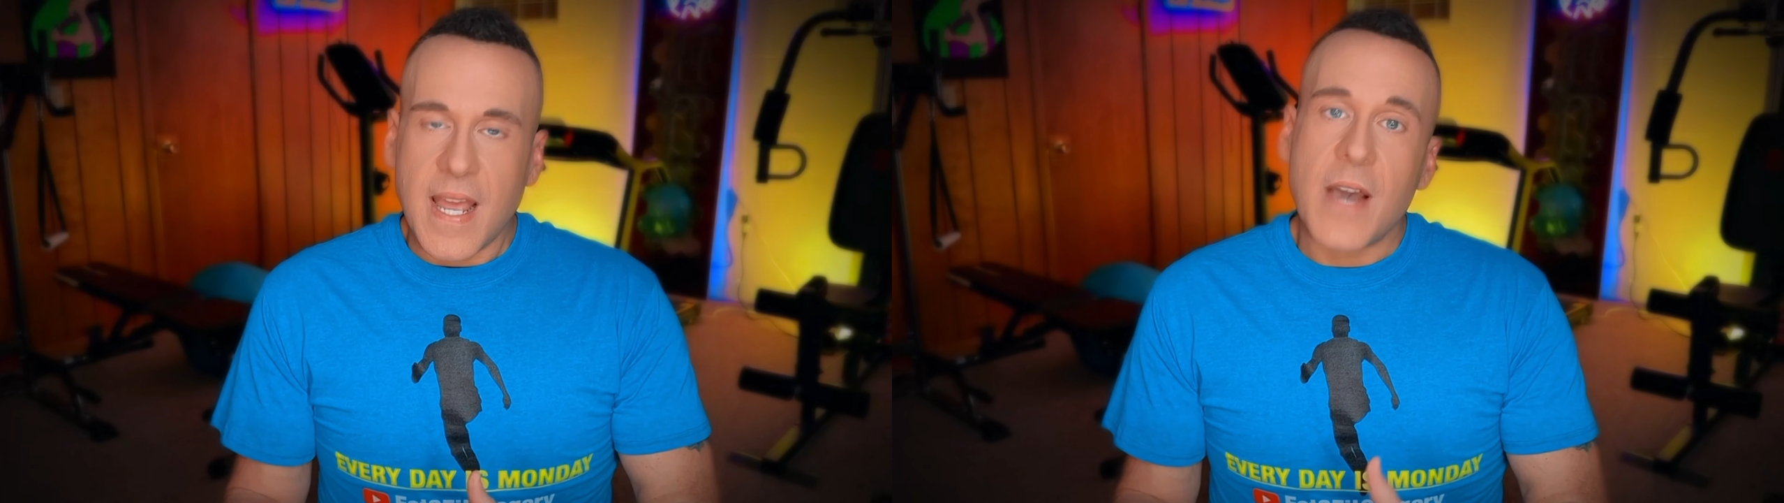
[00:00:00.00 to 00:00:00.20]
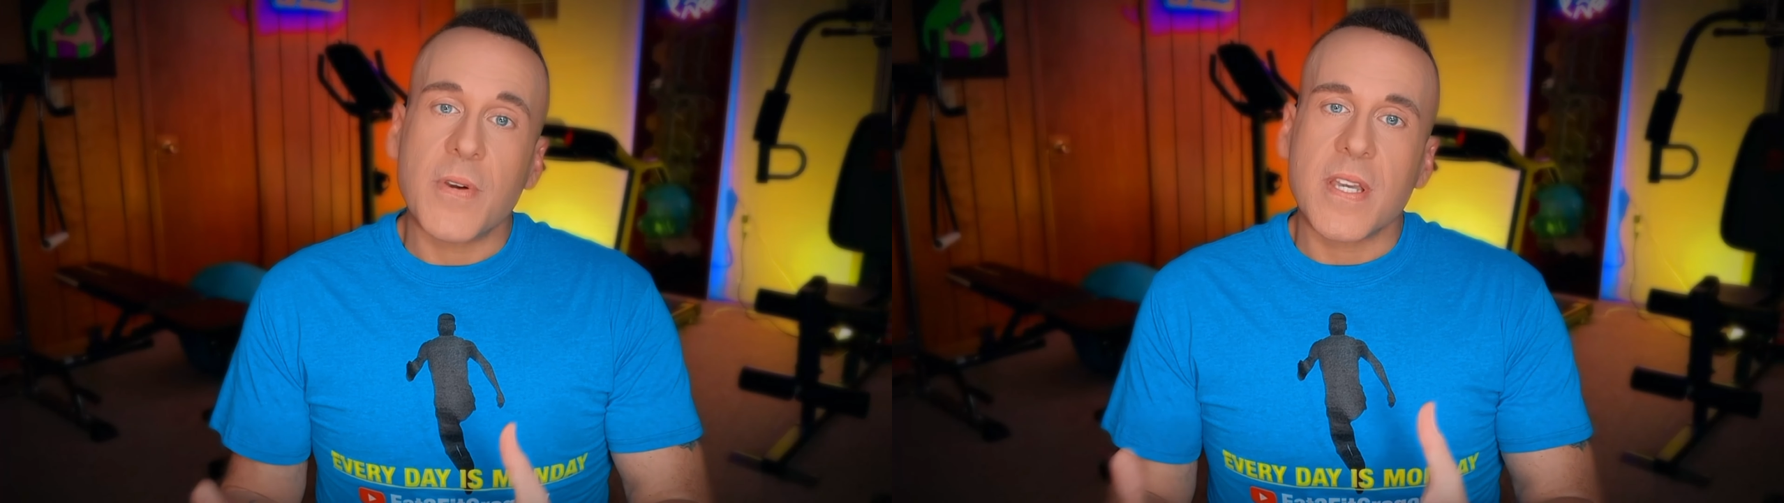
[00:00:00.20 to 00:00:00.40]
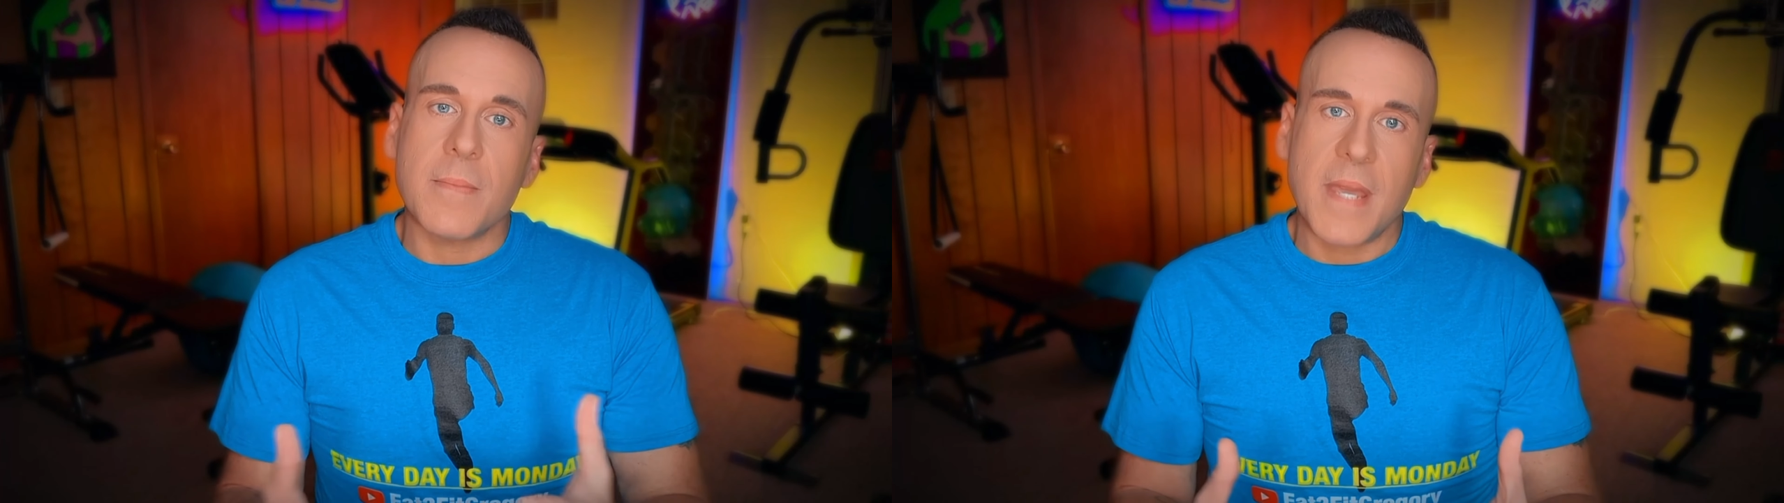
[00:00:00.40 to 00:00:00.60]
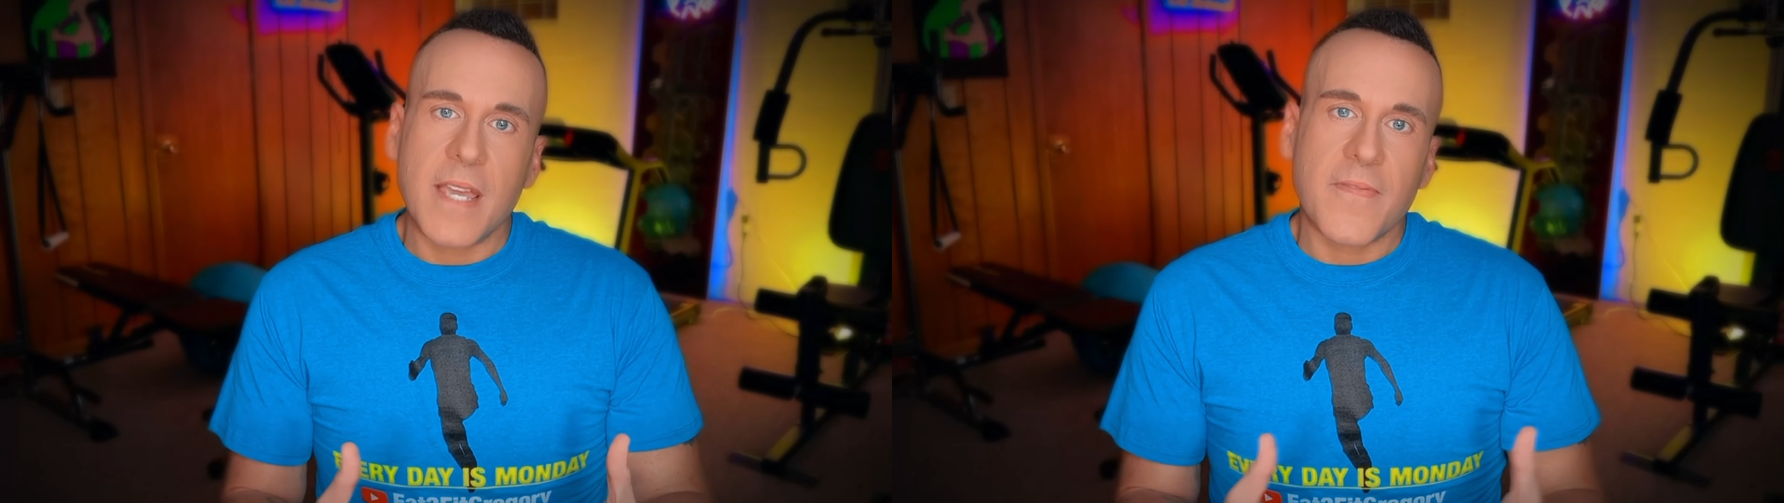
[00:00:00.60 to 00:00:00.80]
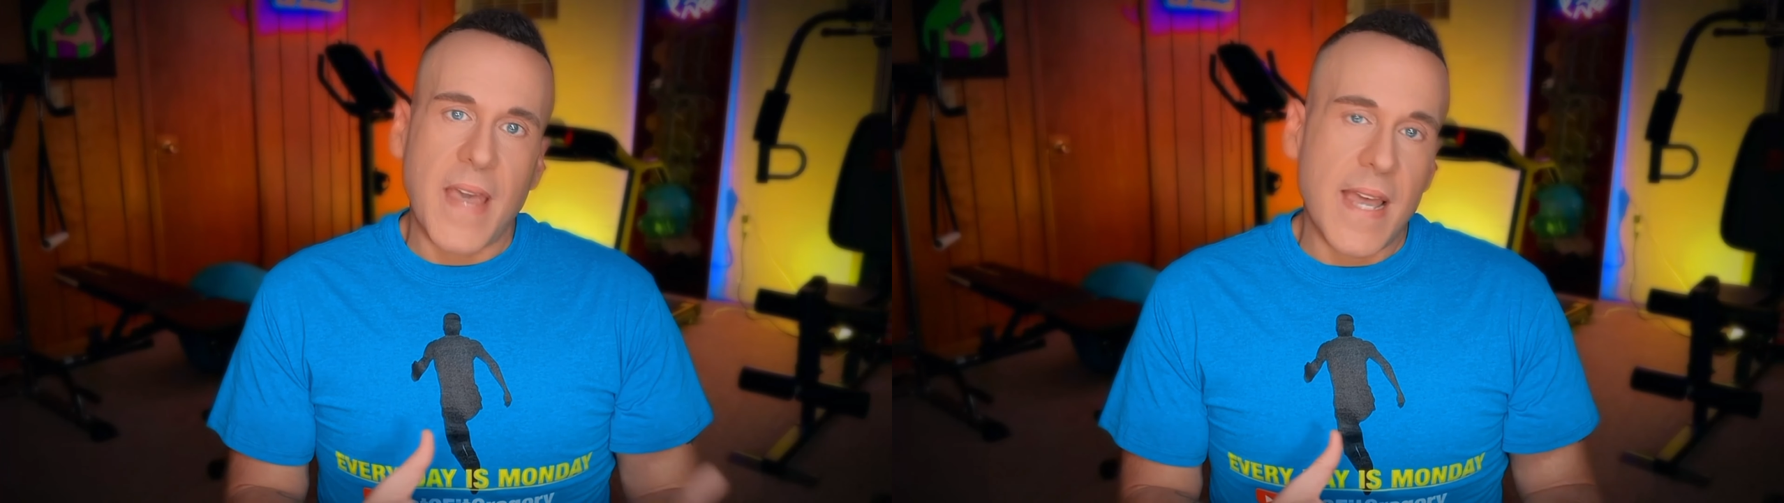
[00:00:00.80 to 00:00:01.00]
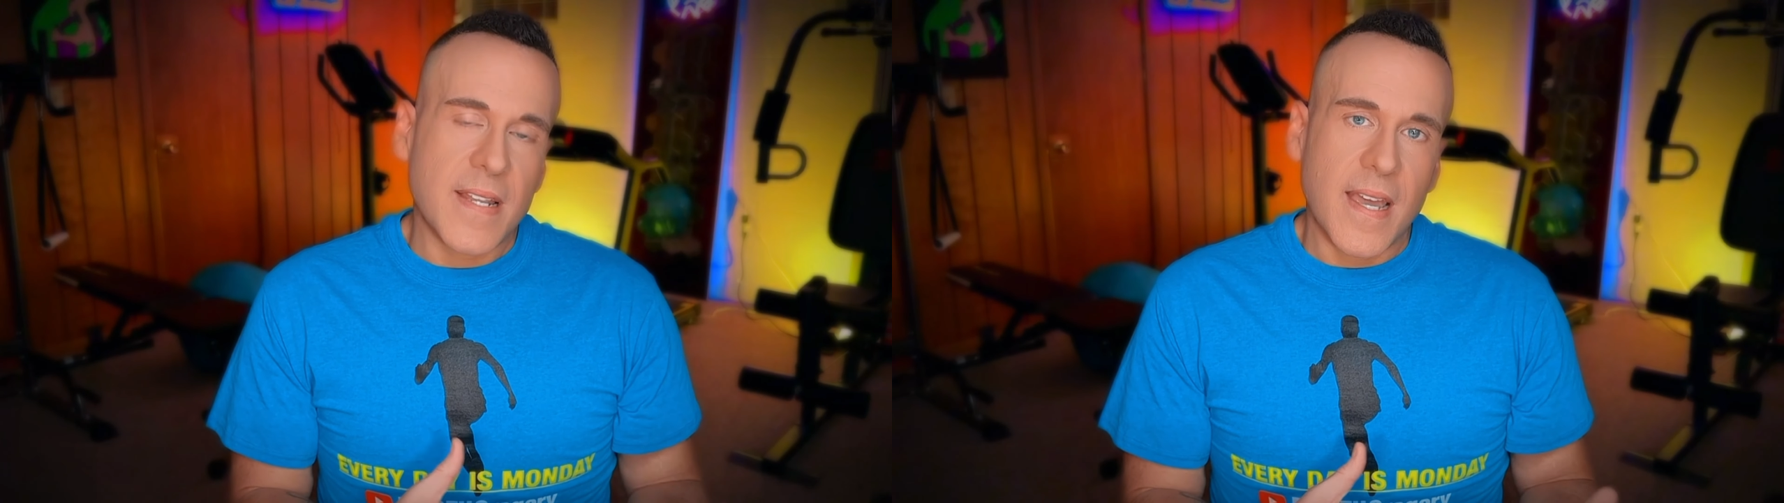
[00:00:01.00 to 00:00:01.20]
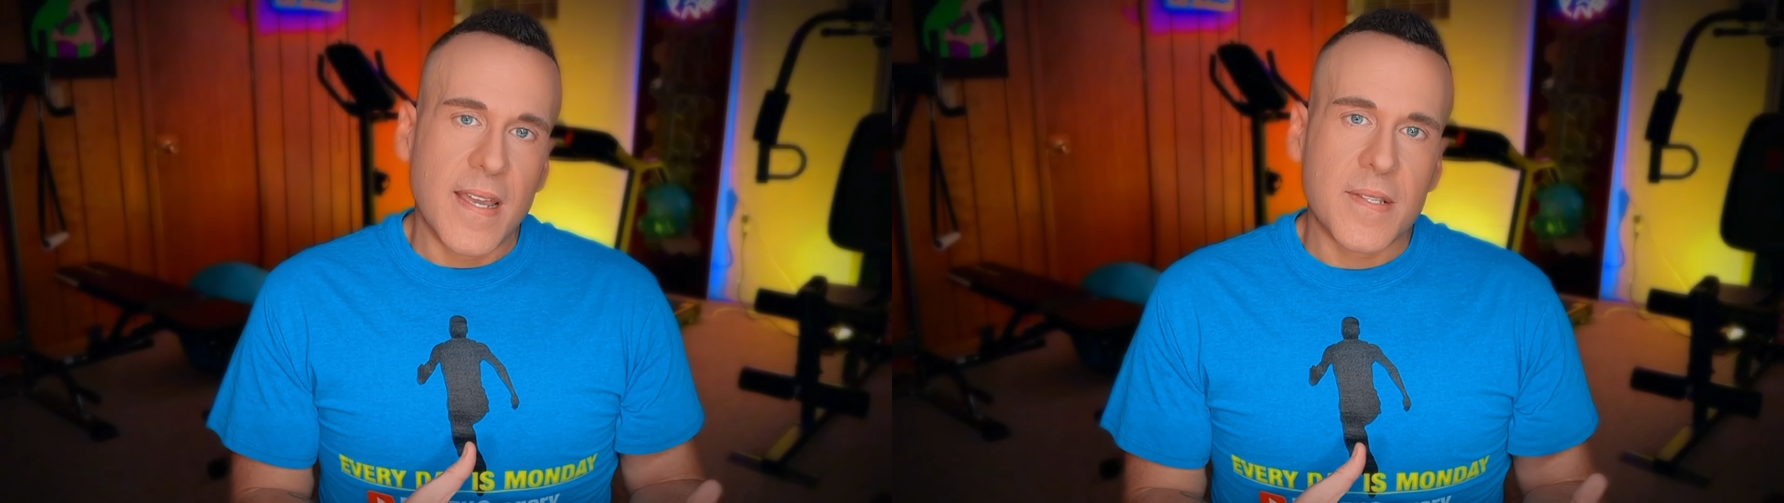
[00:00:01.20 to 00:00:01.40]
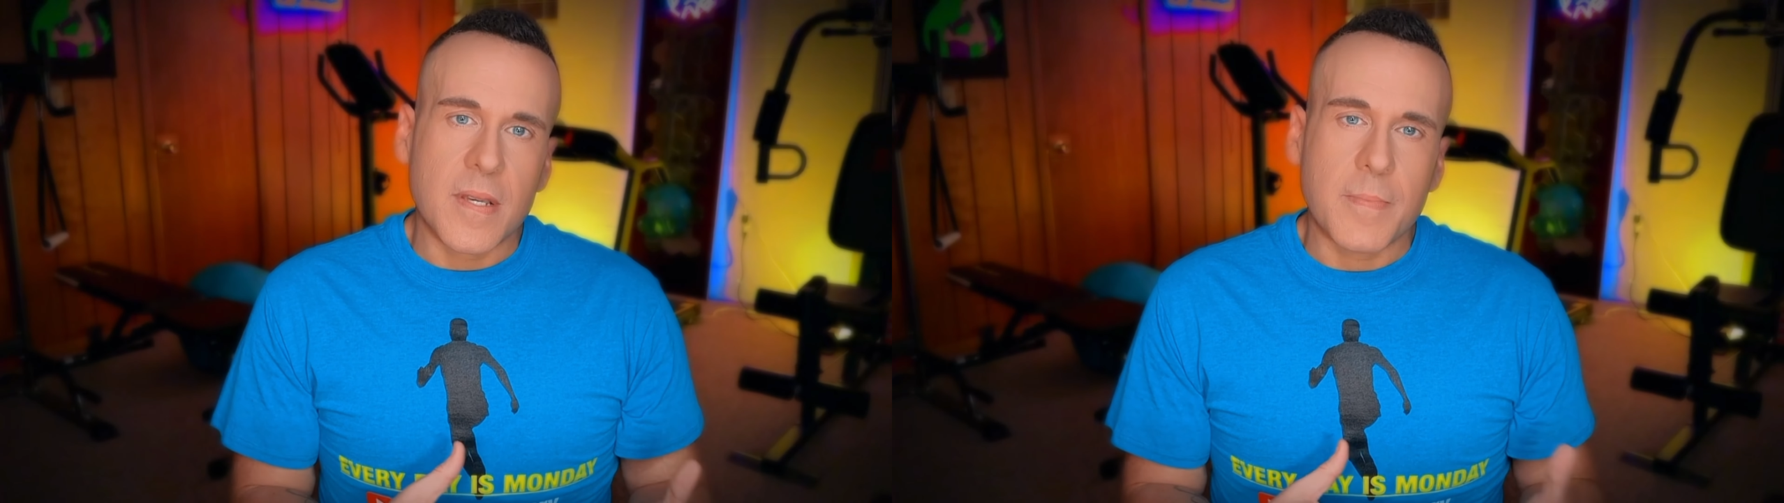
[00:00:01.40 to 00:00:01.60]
how it can make fad diets